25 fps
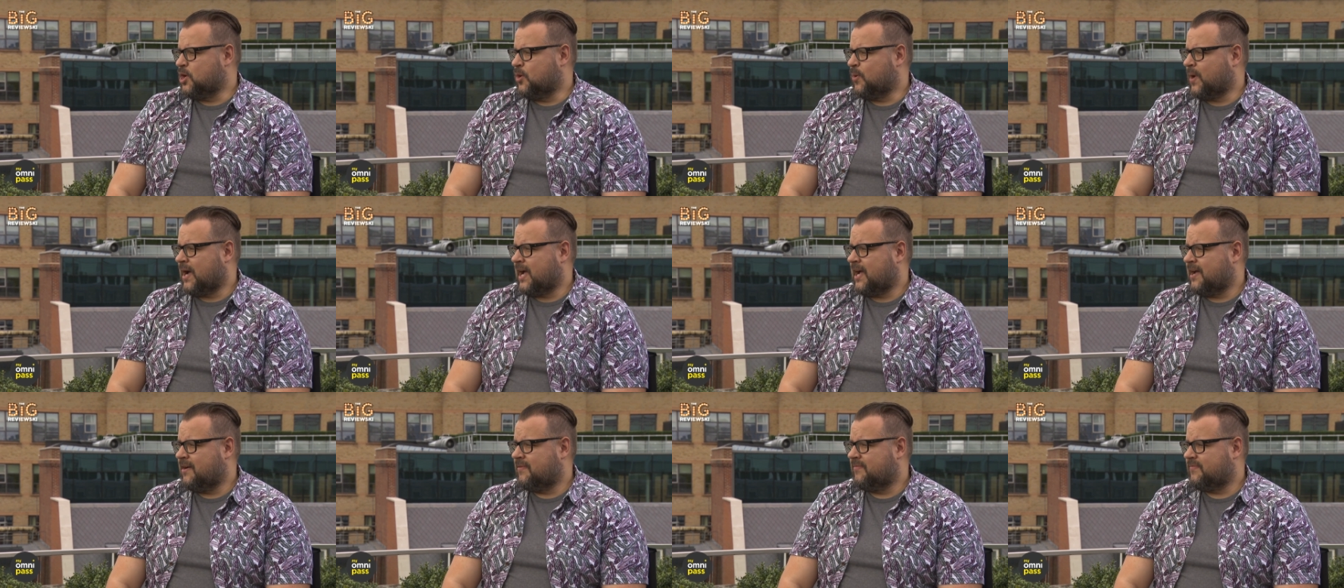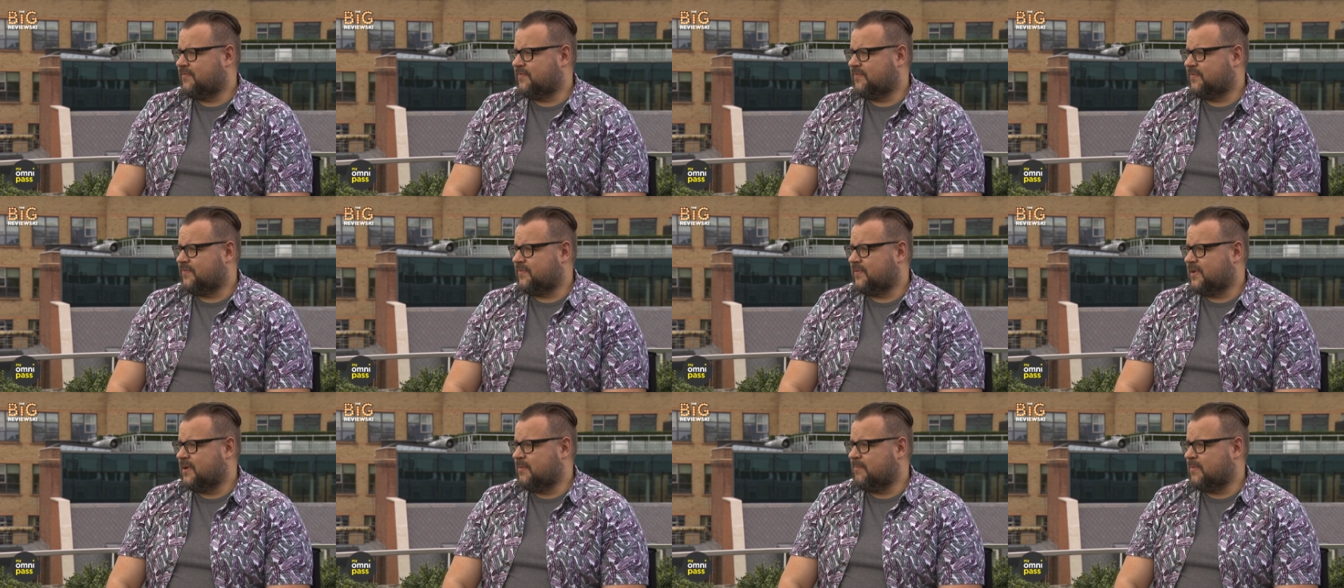you have
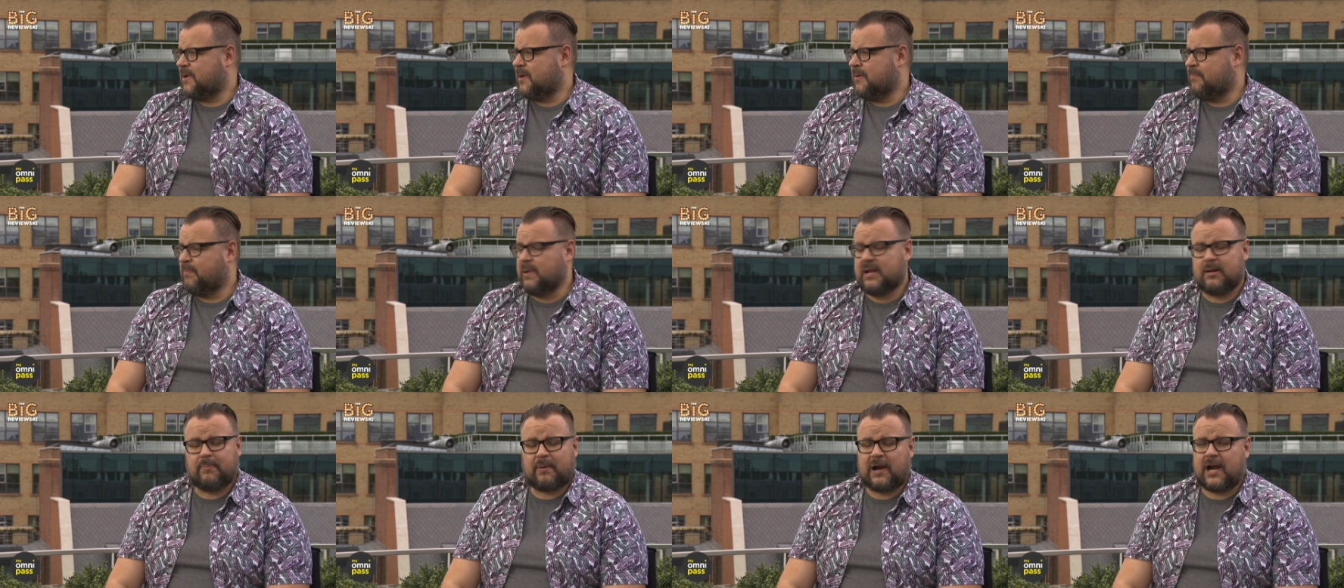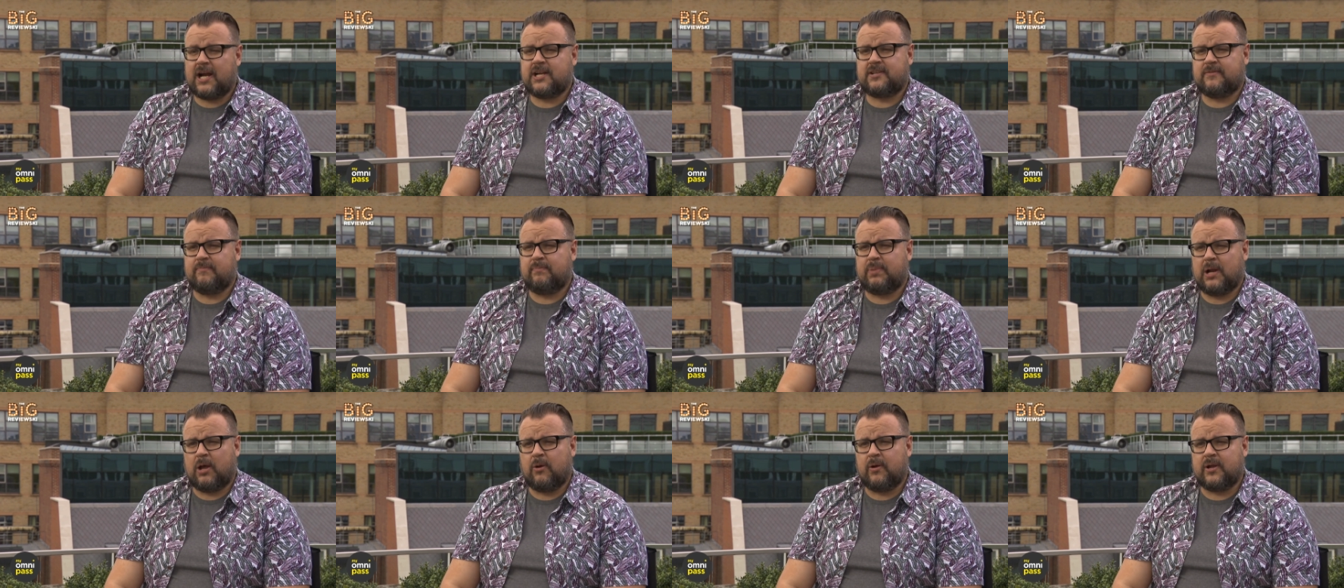been a part
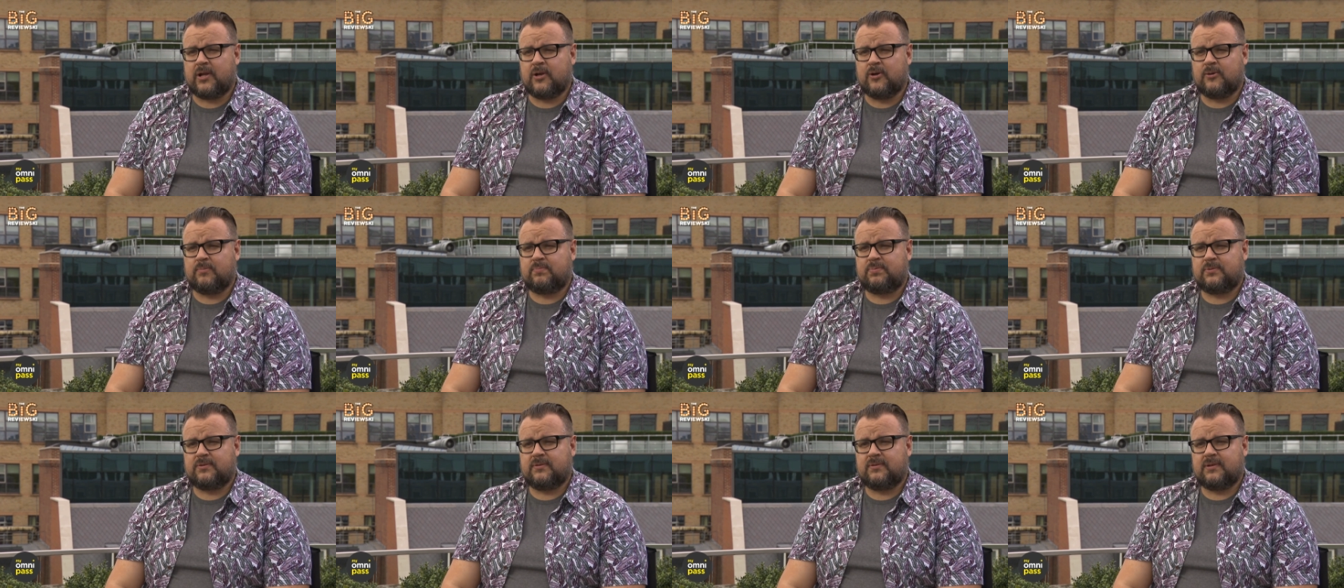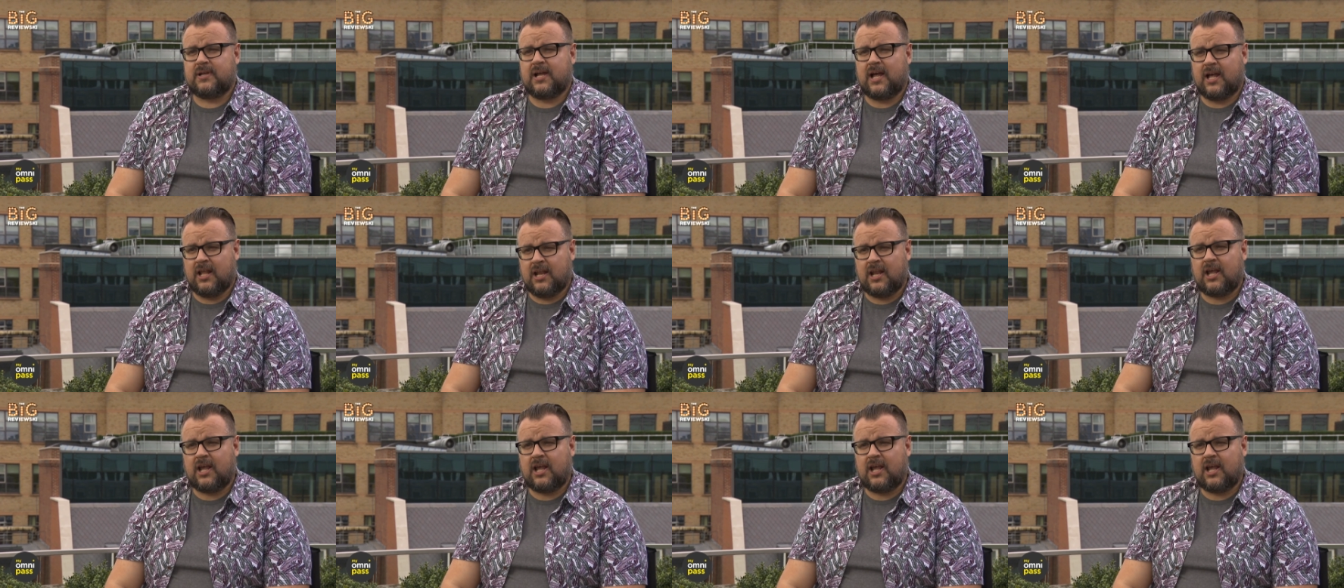of blowing up a